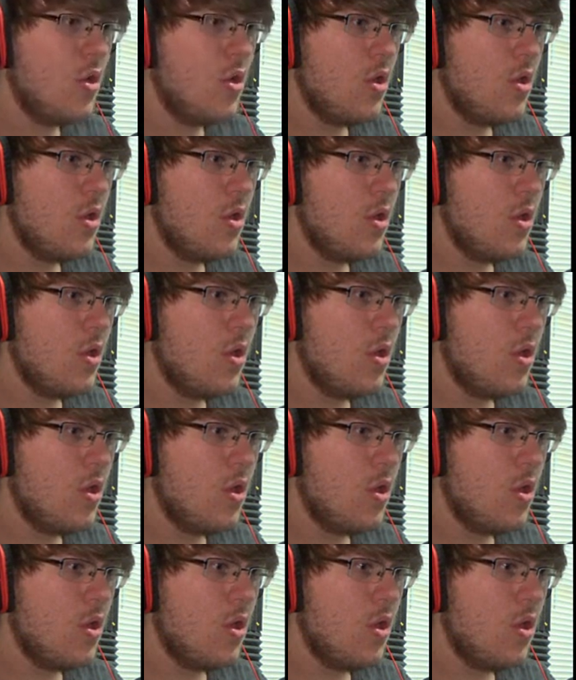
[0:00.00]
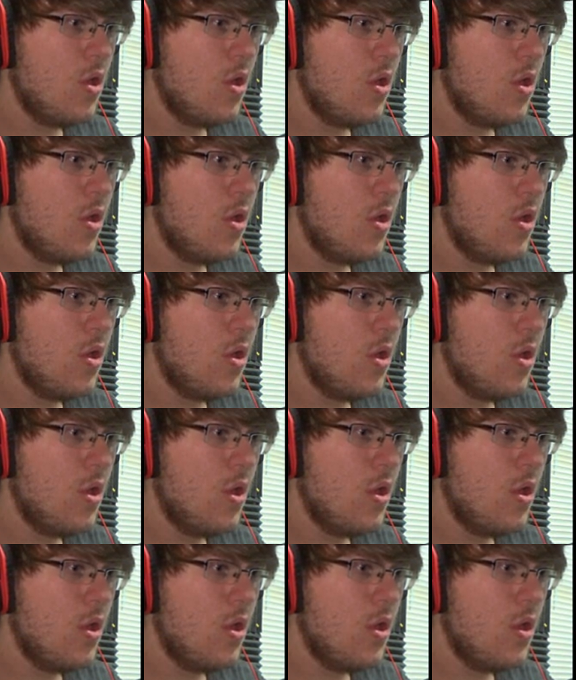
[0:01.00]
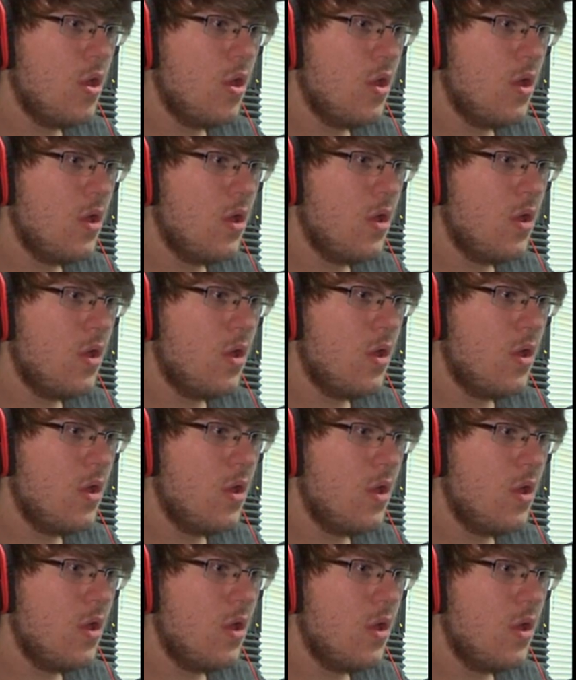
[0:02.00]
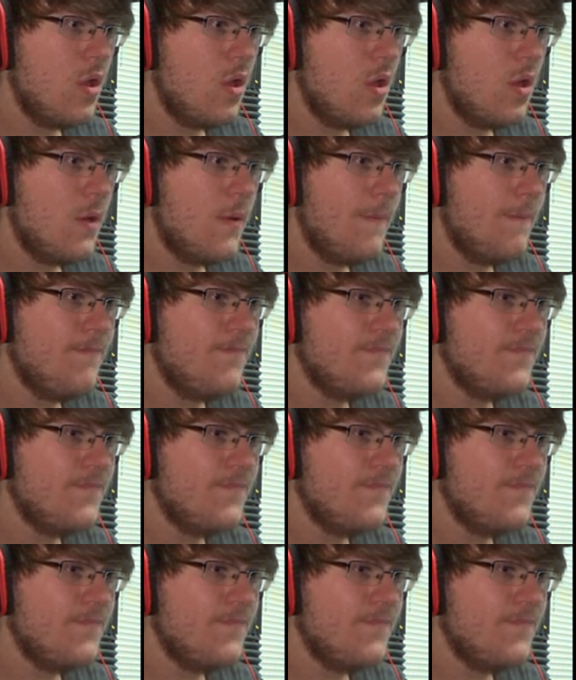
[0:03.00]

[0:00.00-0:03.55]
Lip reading: (silence)